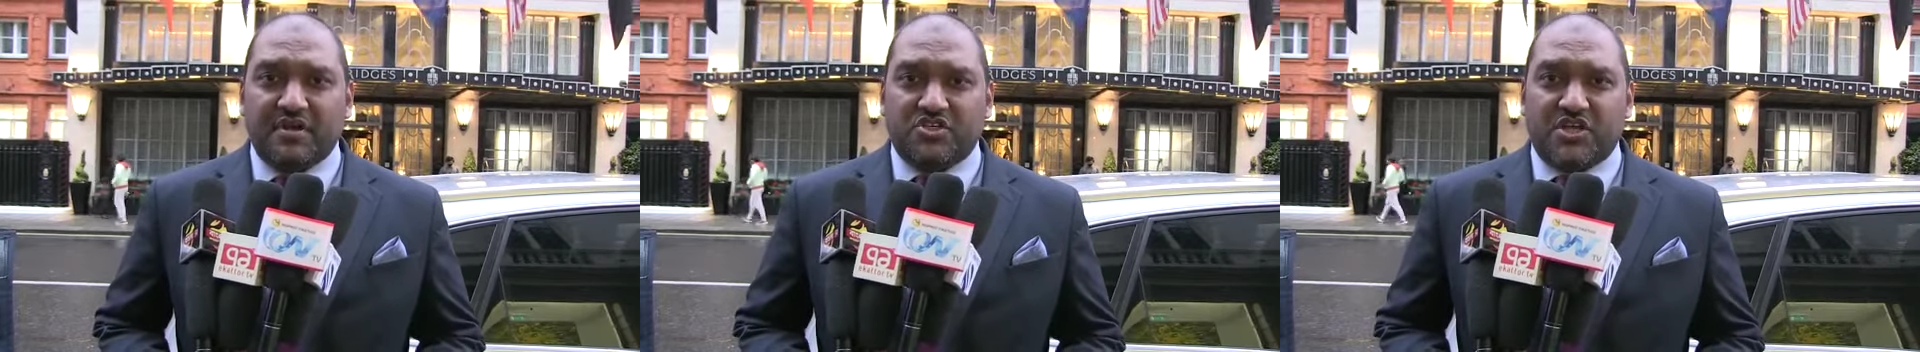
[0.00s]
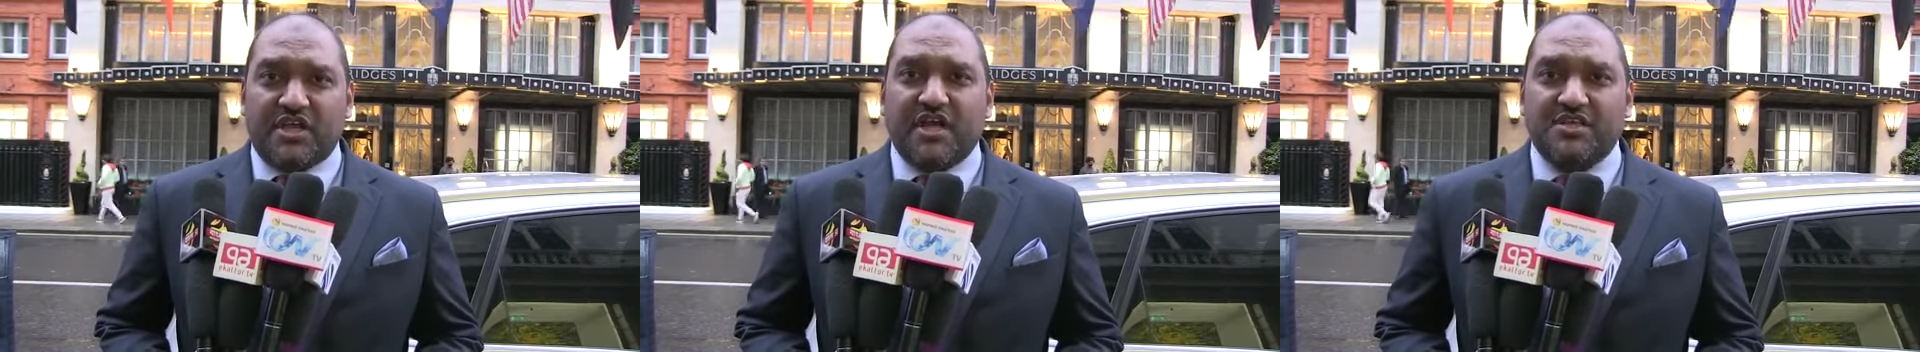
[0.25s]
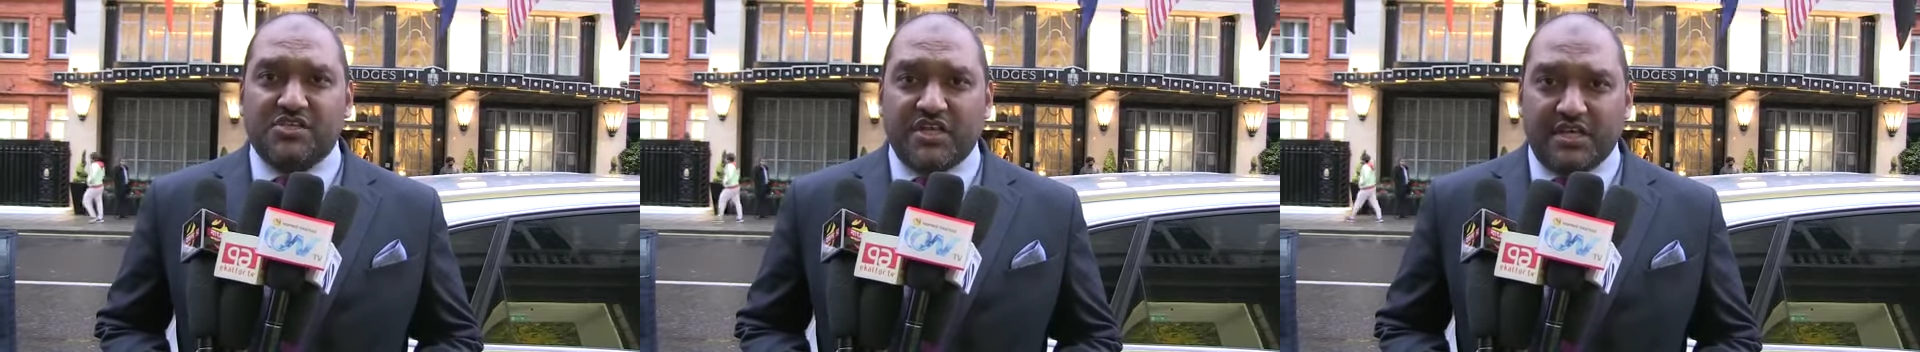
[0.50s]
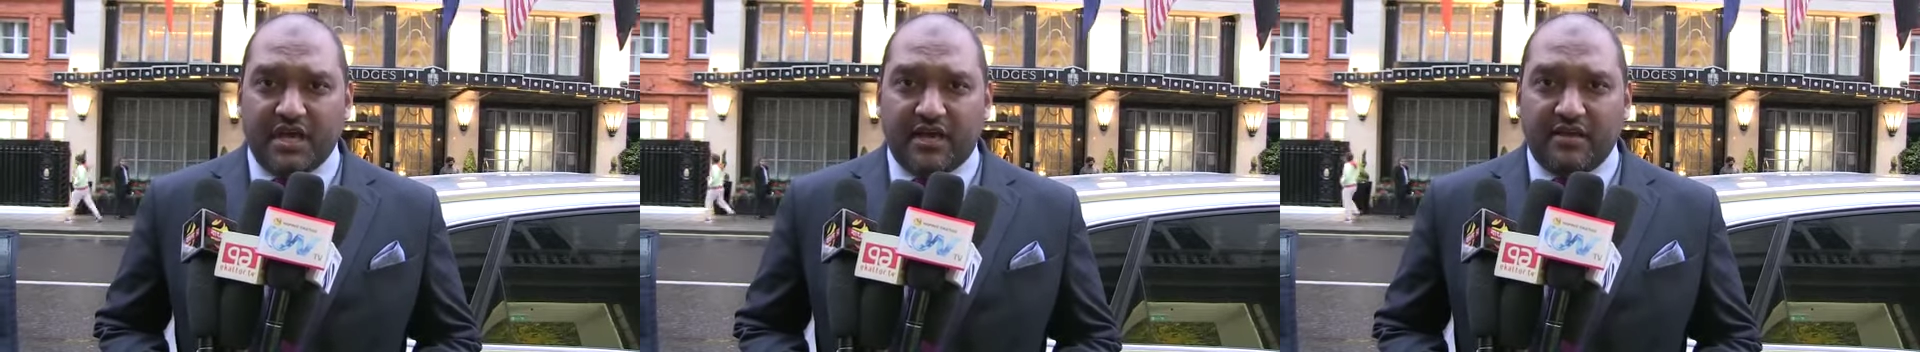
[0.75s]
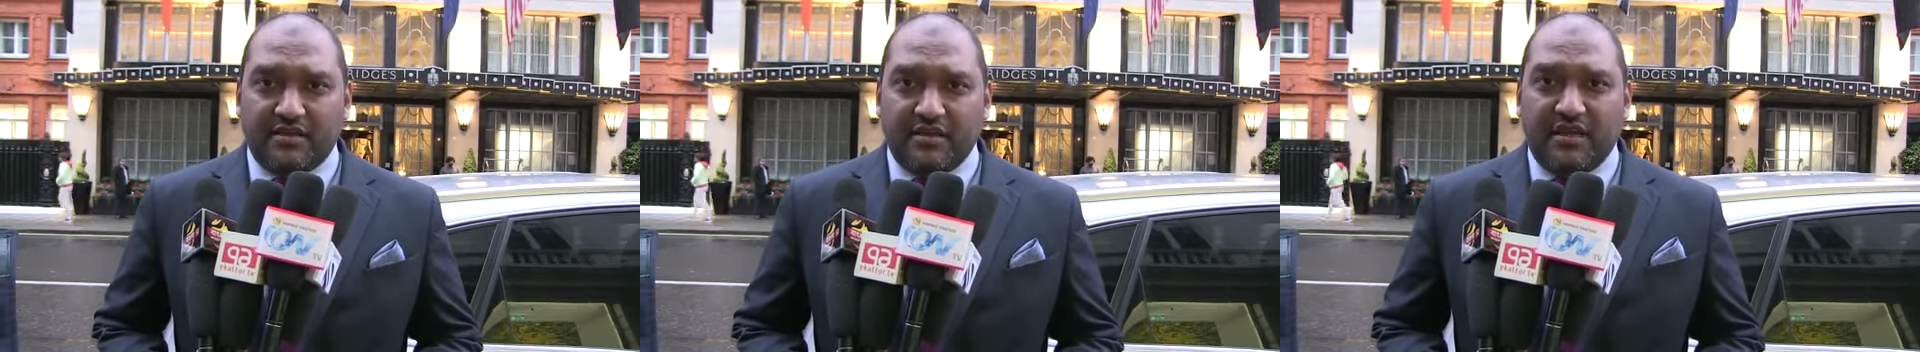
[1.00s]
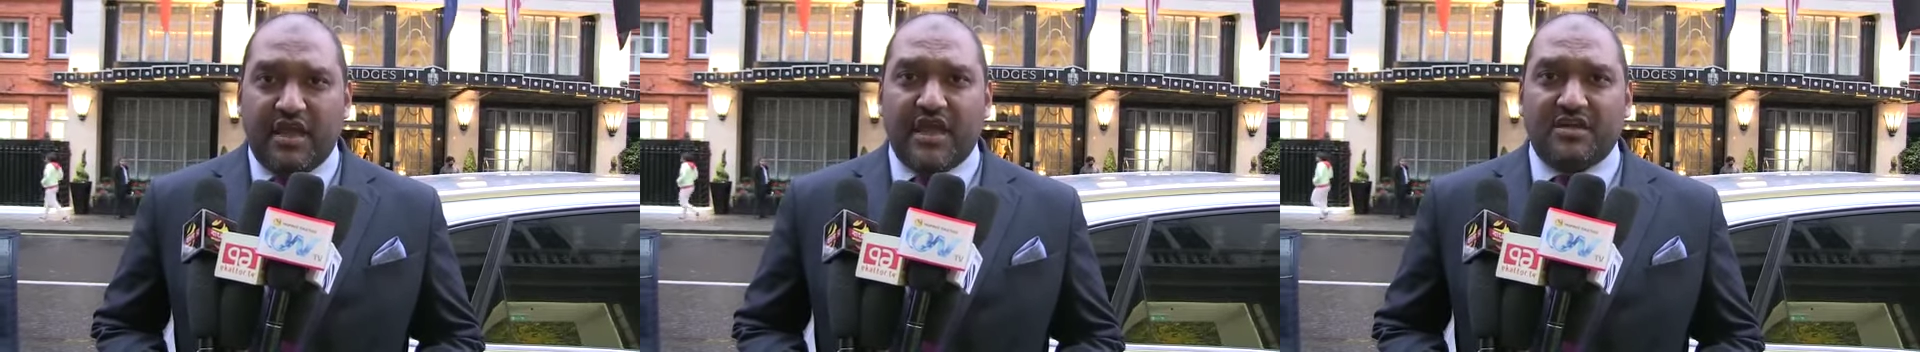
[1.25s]
Sheikh Hasina,
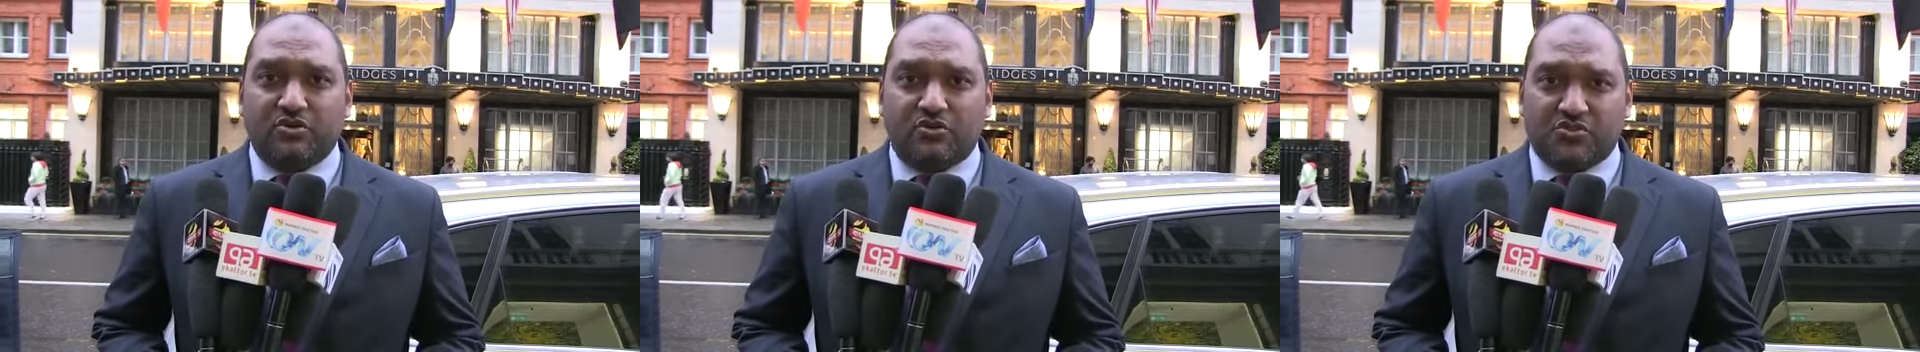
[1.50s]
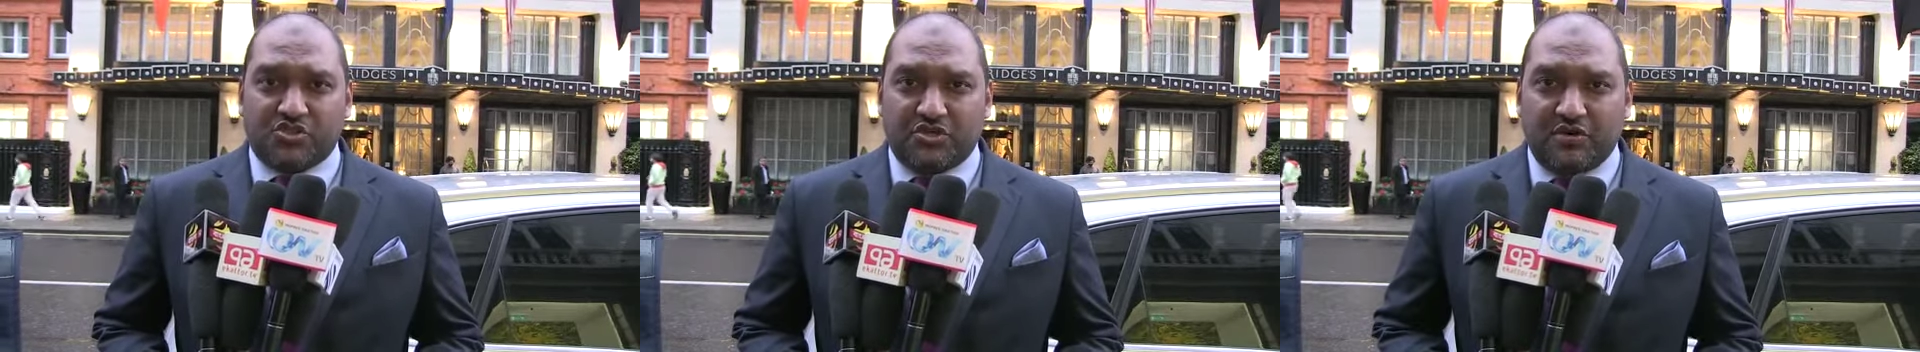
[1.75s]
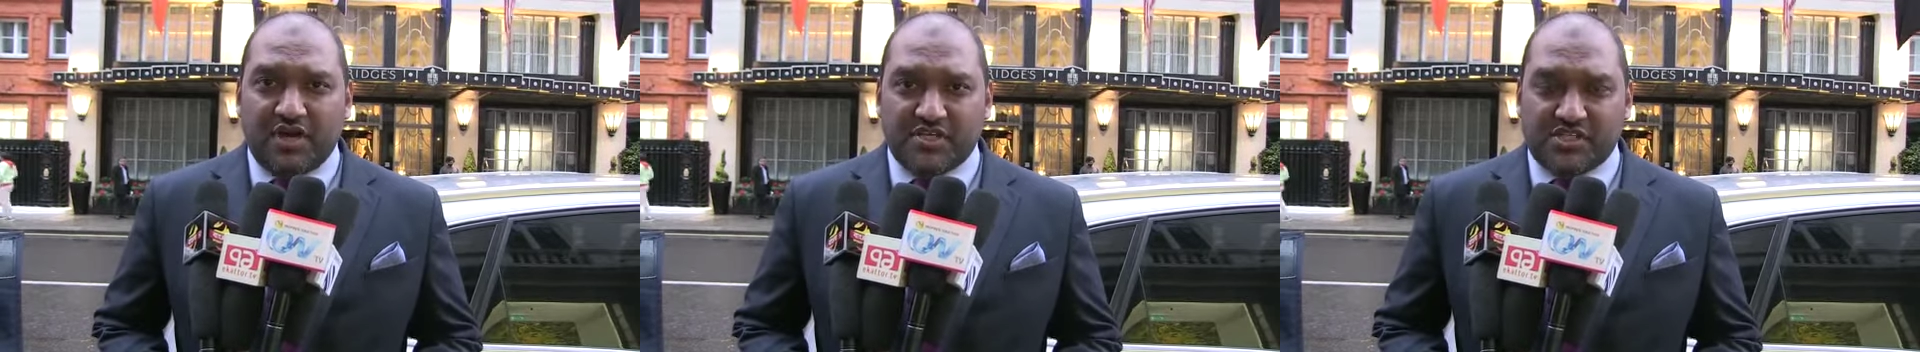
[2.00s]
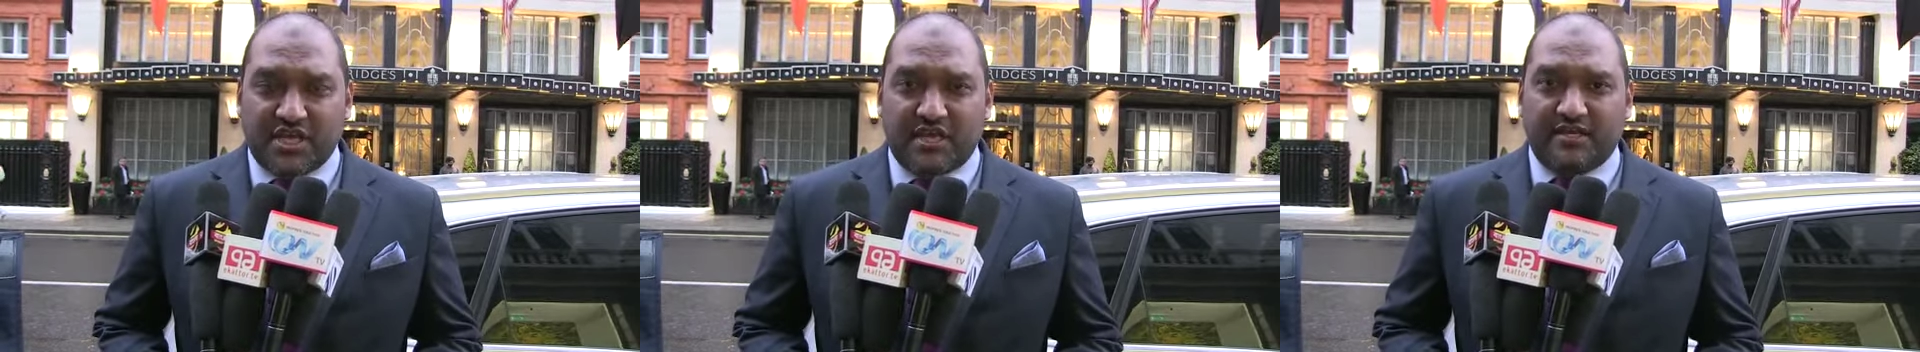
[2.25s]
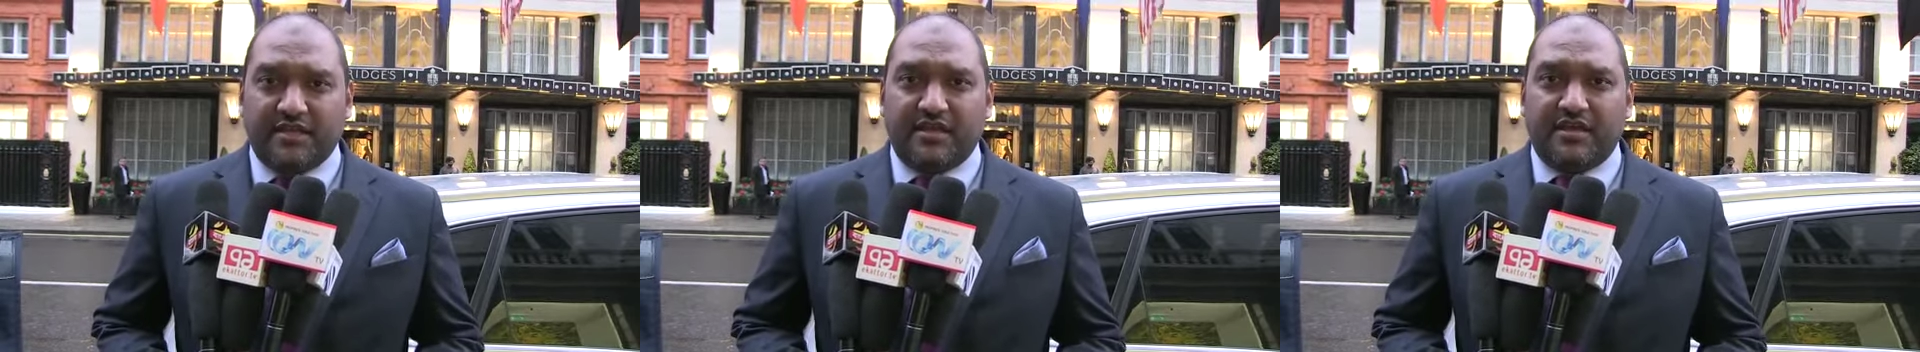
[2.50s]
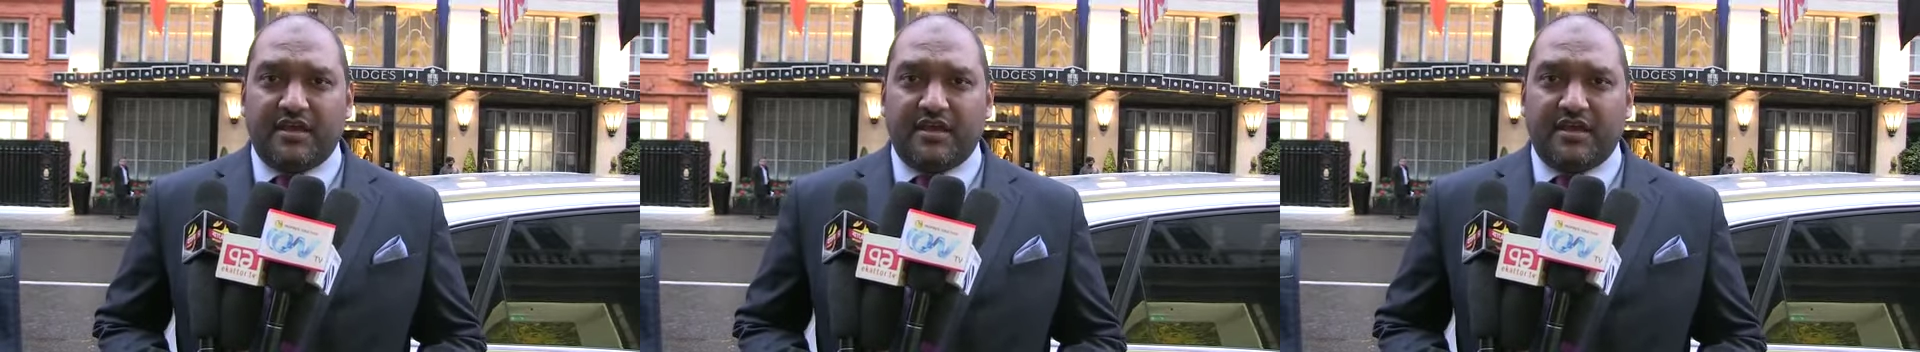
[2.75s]
and also her son